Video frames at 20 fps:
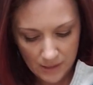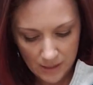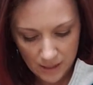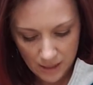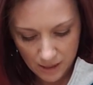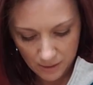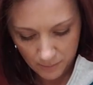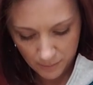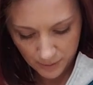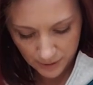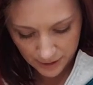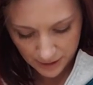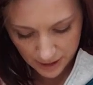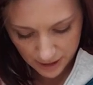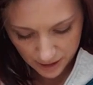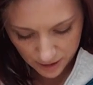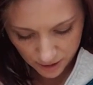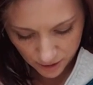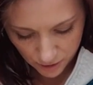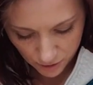And
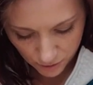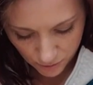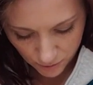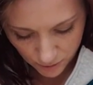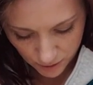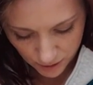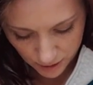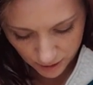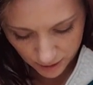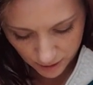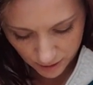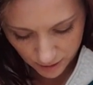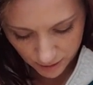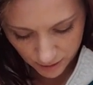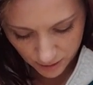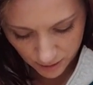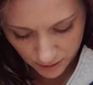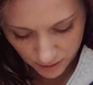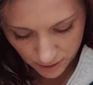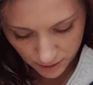place your
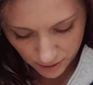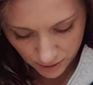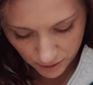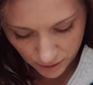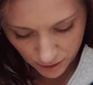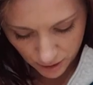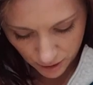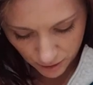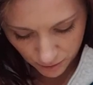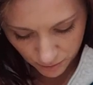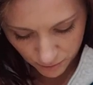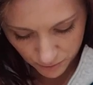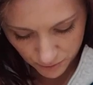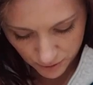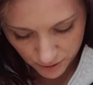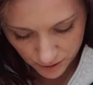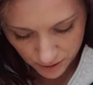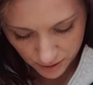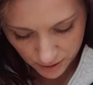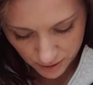
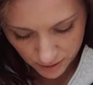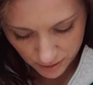nose